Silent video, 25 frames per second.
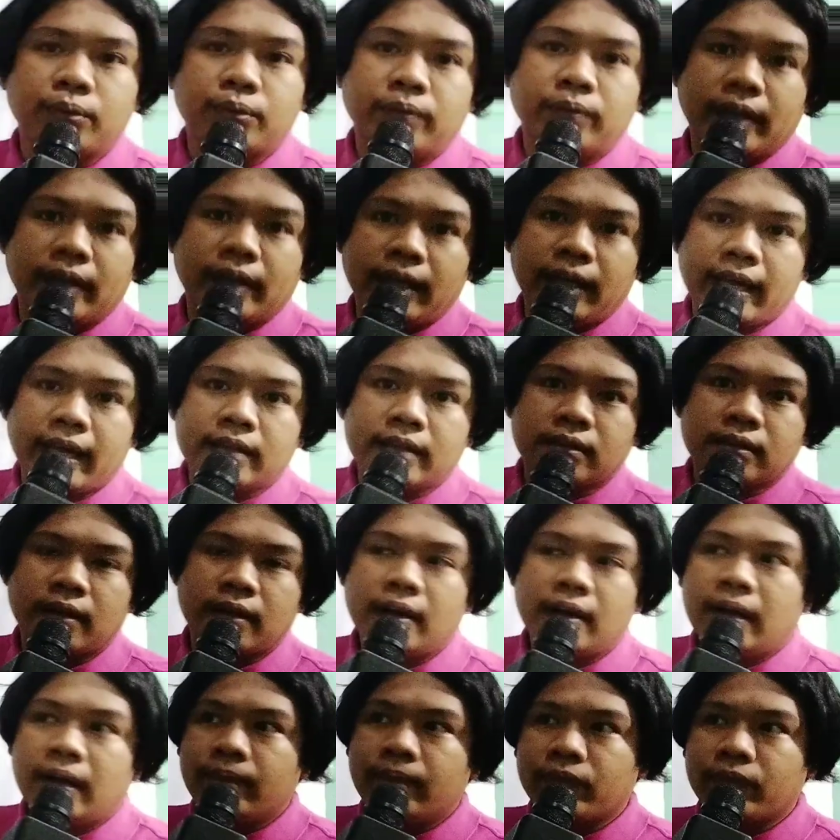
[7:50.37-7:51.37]
relate
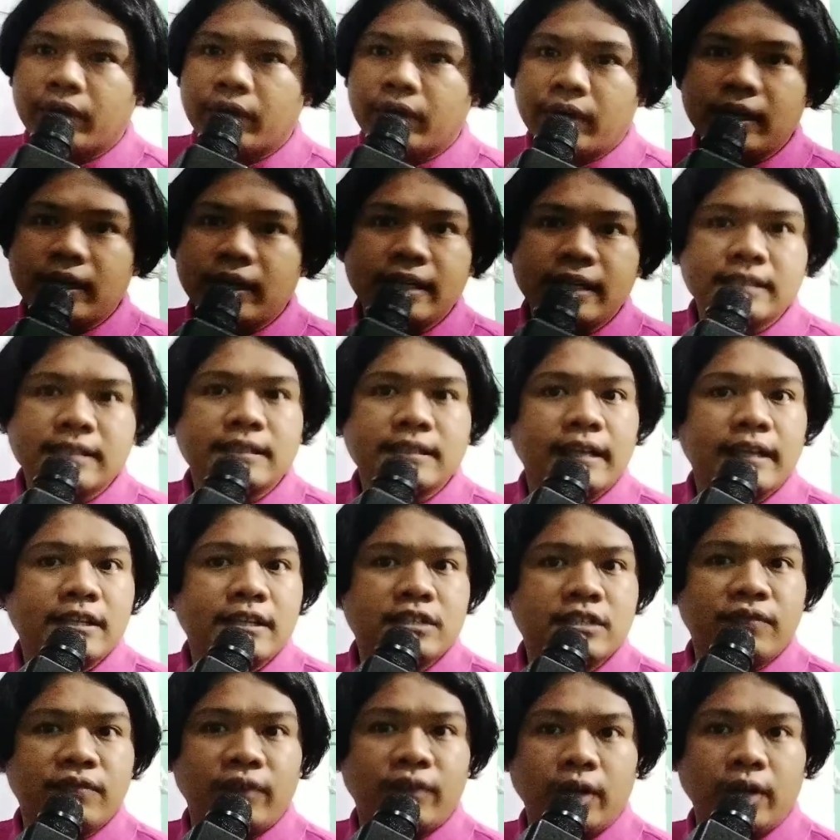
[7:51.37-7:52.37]
early
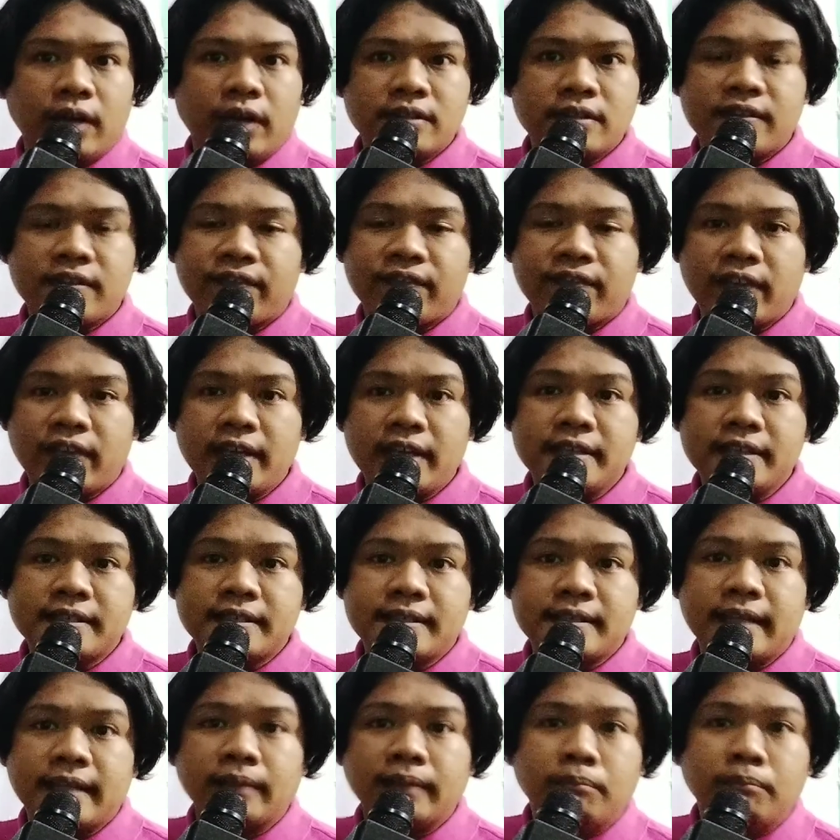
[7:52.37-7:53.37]
stage
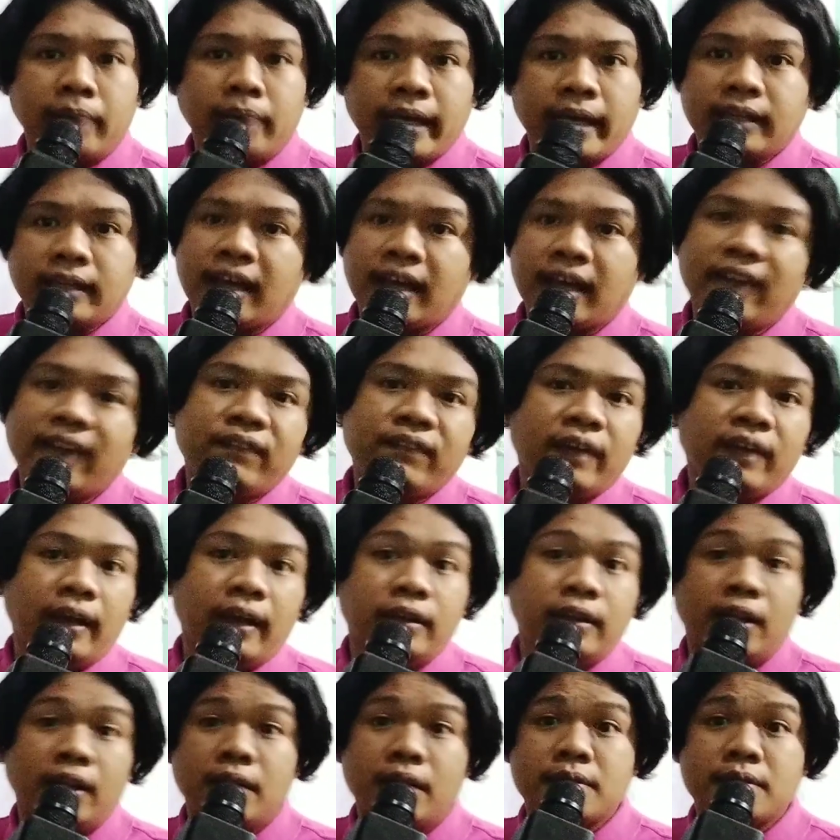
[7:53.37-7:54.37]
philosophies that might have
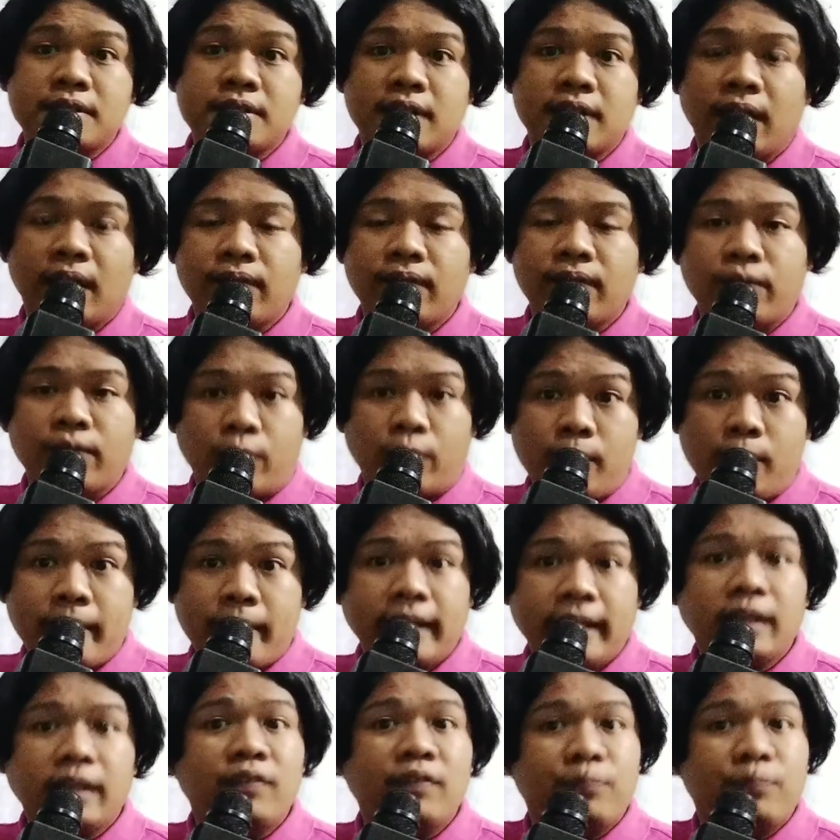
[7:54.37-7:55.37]
hidden itself, or
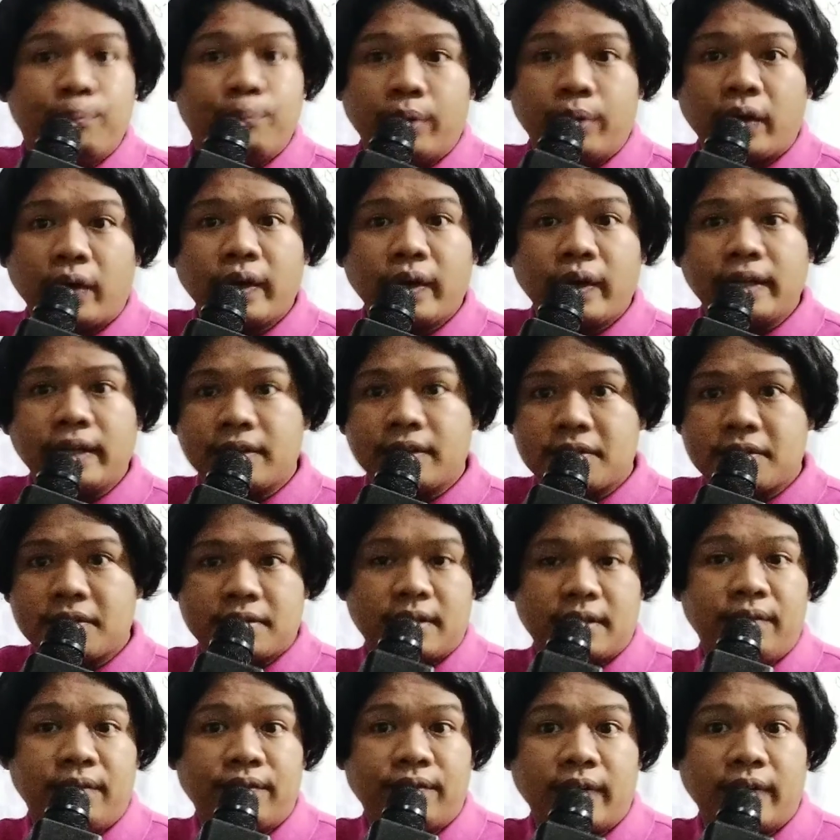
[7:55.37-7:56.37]
might have buried
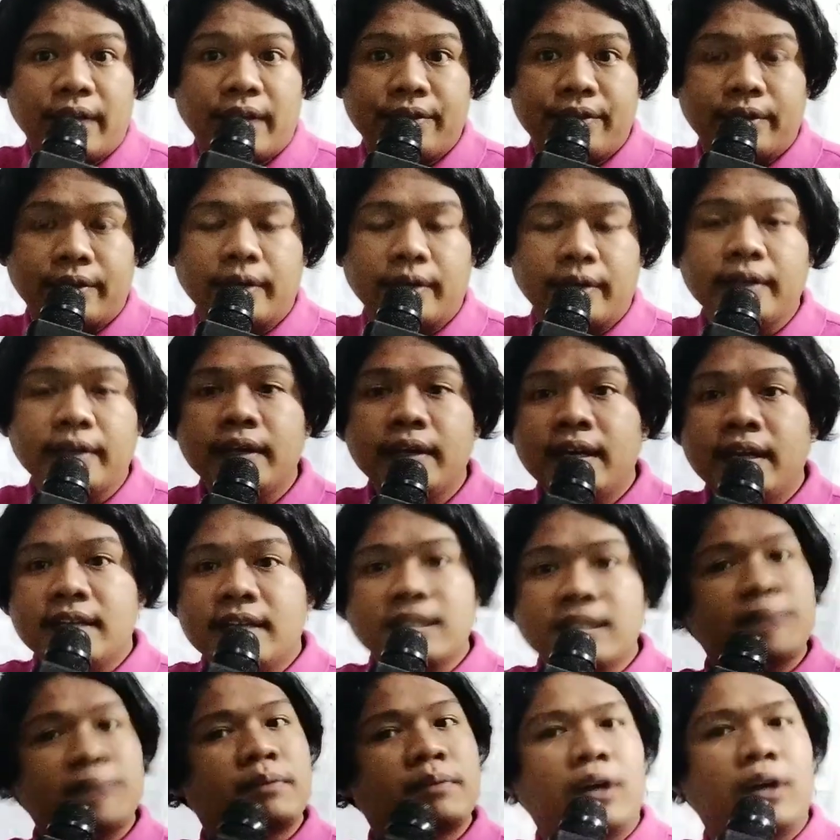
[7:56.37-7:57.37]
itself rather,
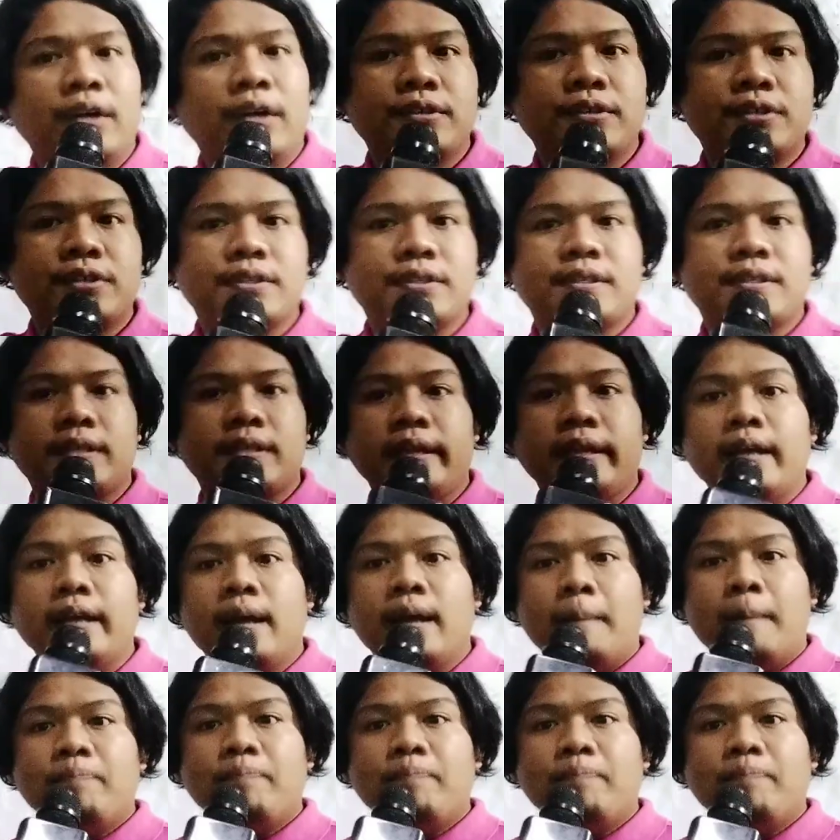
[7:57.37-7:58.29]
subconsciously